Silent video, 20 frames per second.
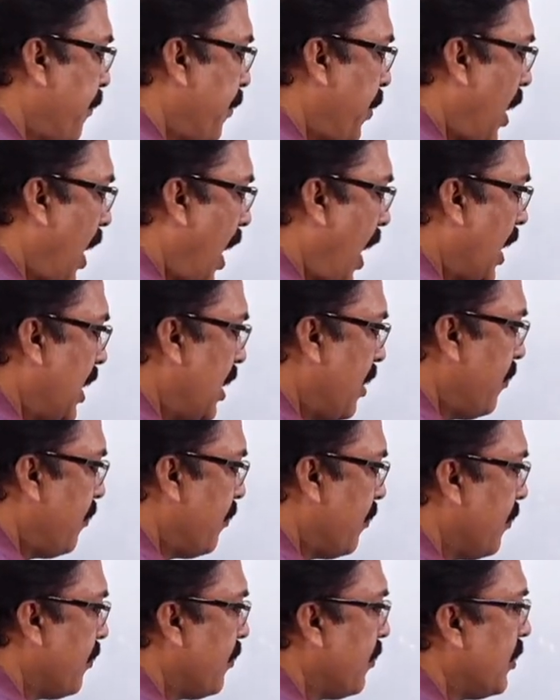5
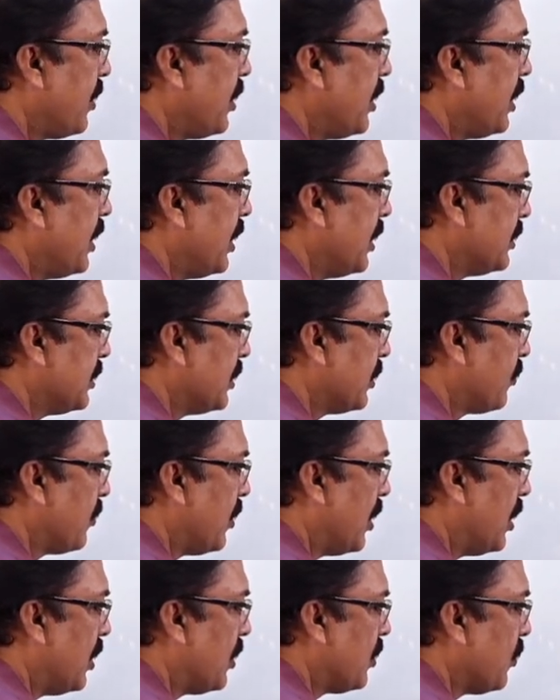is
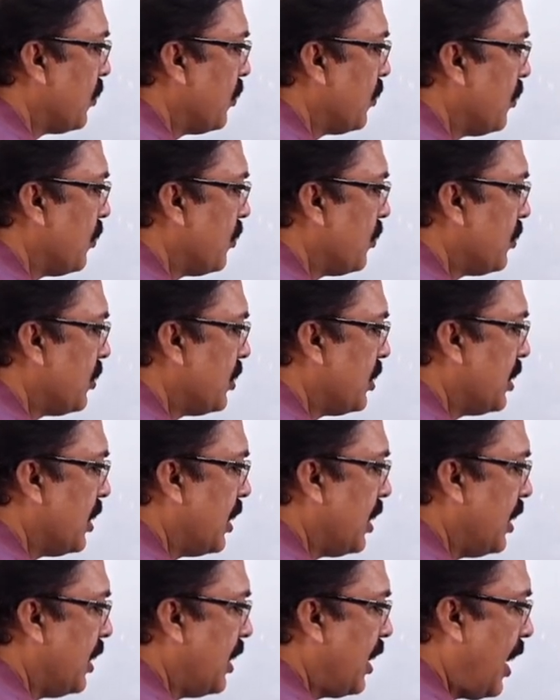equal to
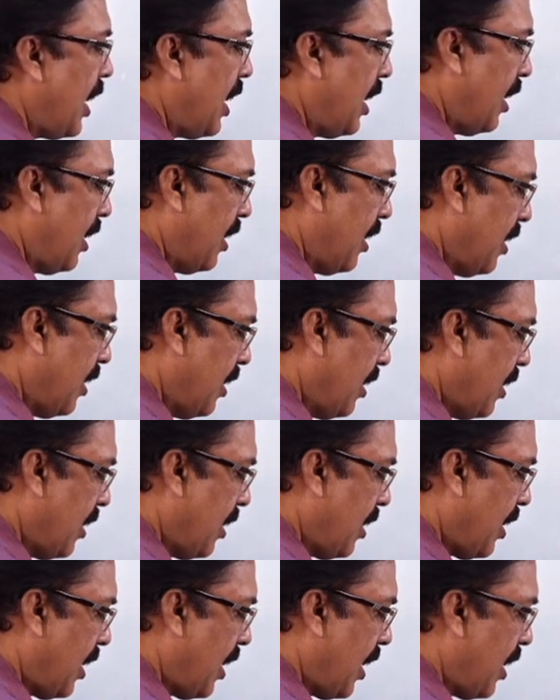3a.
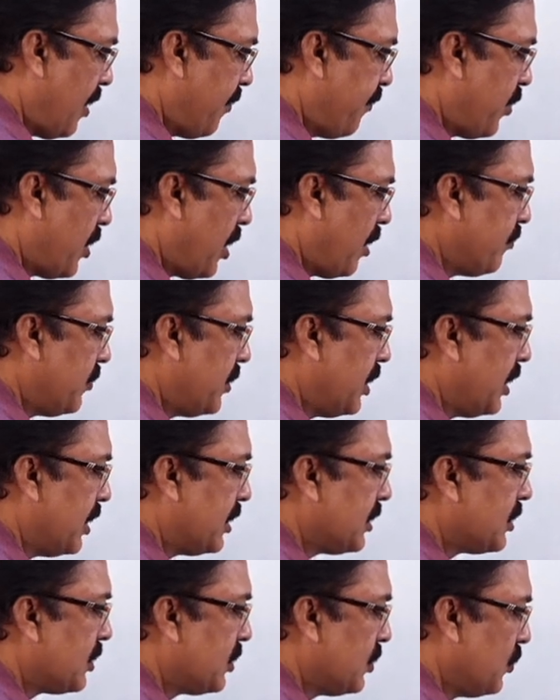And from
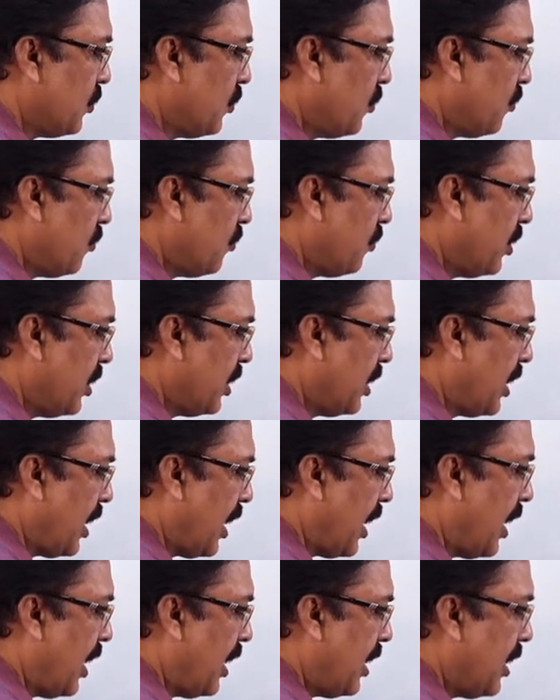this, we
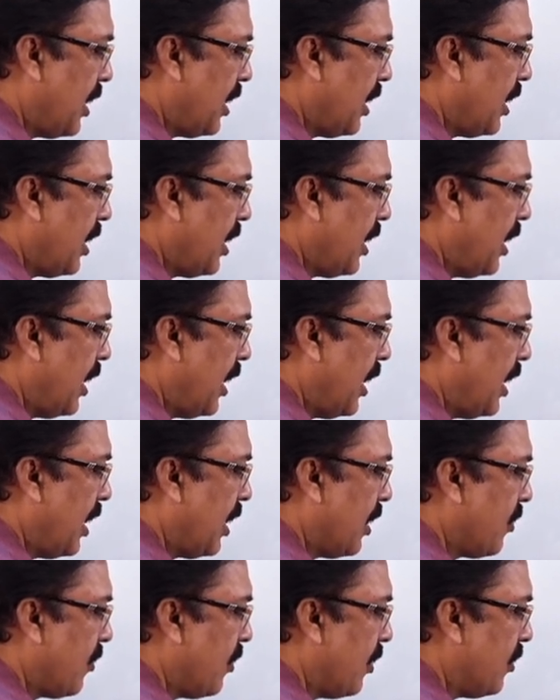get a
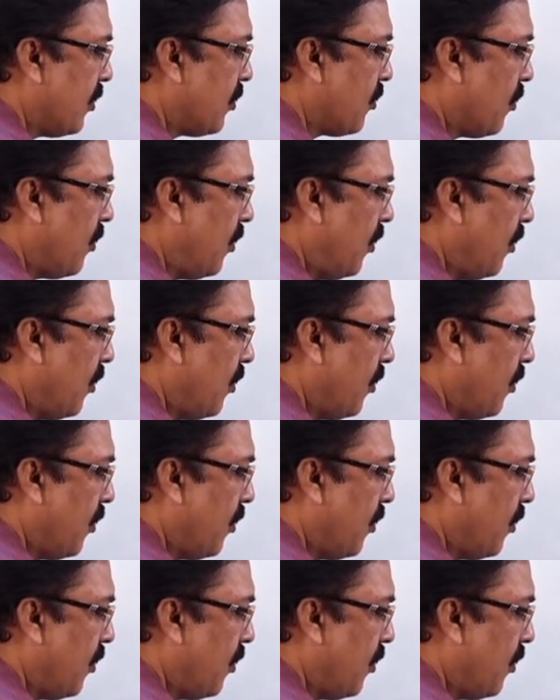equal to